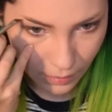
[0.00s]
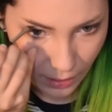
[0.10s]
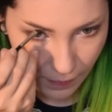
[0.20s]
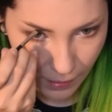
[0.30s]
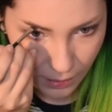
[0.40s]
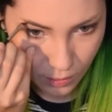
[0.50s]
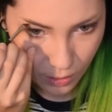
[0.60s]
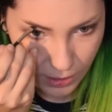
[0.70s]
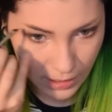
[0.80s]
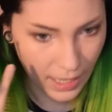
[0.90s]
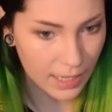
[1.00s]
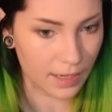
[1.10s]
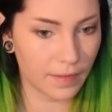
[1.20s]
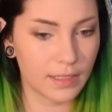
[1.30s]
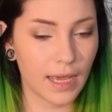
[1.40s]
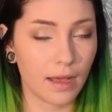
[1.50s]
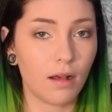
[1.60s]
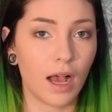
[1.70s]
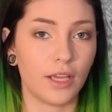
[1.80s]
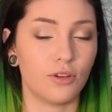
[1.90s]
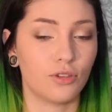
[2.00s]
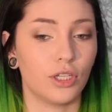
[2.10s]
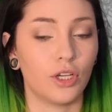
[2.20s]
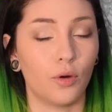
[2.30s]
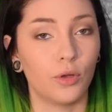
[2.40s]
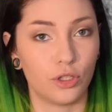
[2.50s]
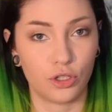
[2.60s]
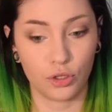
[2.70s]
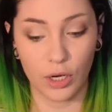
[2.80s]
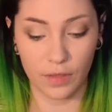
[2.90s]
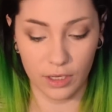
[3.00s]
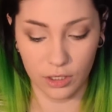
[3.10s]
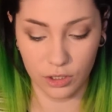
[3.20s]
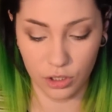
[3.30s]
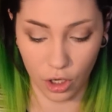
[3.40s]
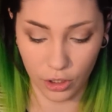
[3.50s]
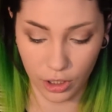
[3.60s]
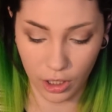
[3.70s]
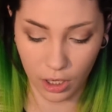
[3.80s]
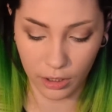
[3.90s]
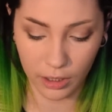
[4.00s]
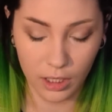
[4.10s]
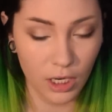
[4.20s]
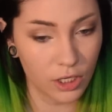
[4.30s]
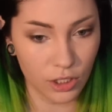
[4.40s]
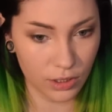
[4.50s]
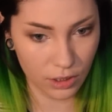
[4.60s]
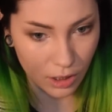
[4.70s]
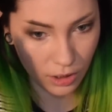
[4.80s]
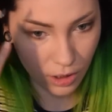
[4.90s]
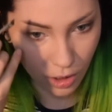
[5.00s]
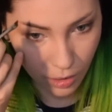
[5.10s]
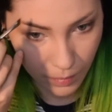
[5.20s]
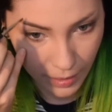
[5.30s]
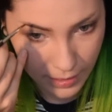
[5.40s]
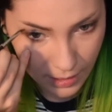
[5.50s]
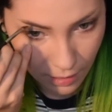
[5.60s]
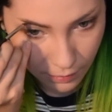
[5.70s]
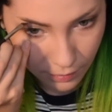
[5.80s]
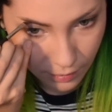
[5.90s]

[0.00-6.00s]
And then towards the end of the tail, I usually go with the darker color, just the darker color by itself.